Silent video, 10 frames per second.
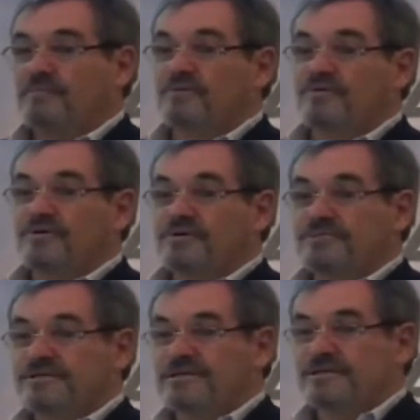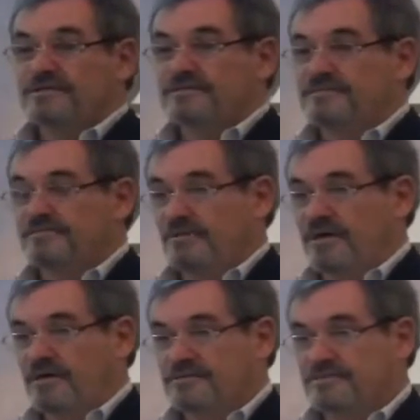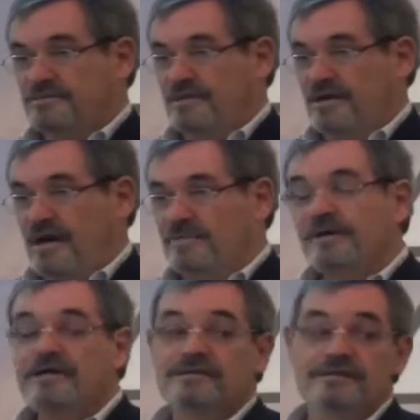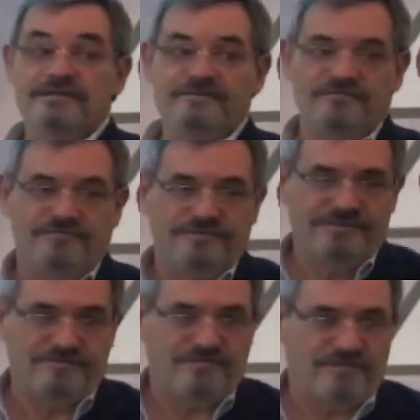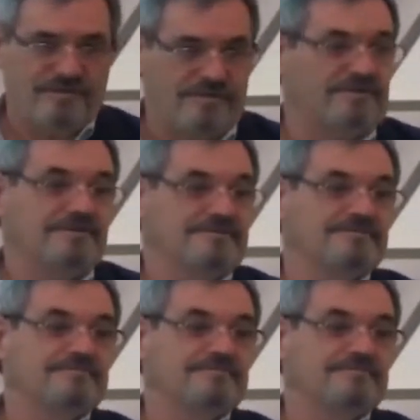Before I begin, because I may live in Florida,